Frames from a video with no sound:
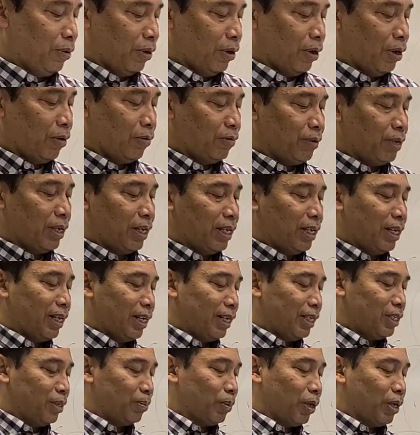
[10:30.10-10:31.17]
of the
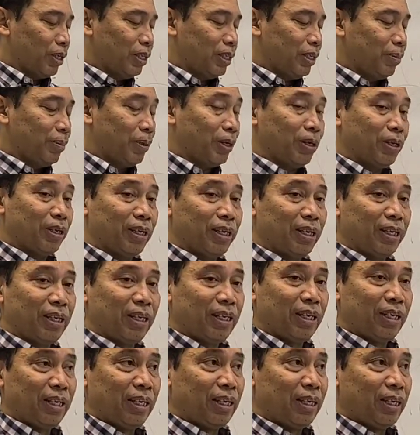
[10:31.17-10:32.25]
spongy bone?
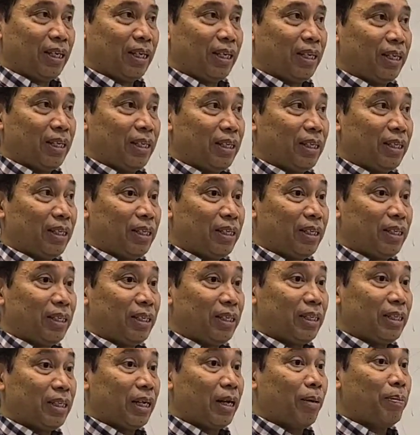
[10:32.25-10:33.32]

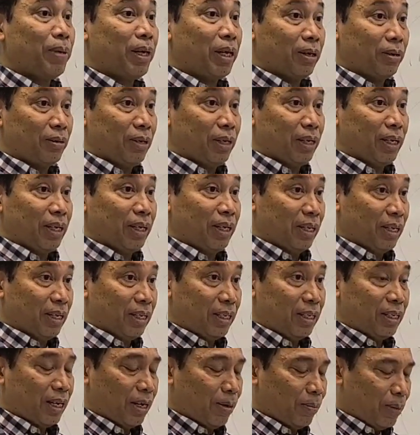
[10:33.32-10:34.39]
Trabeculae.
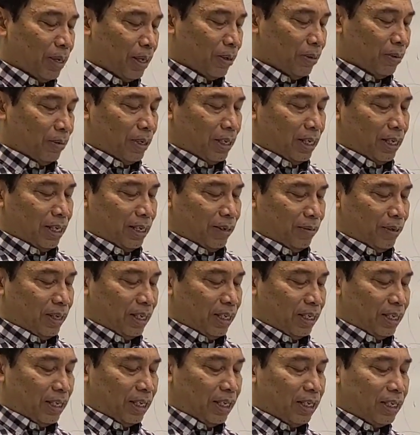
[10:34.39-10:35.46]
Trabeculae.
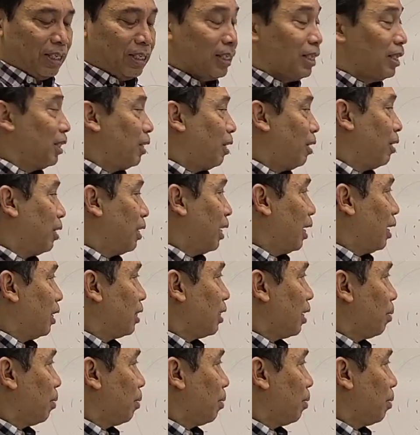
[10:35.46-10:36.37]
With this, on that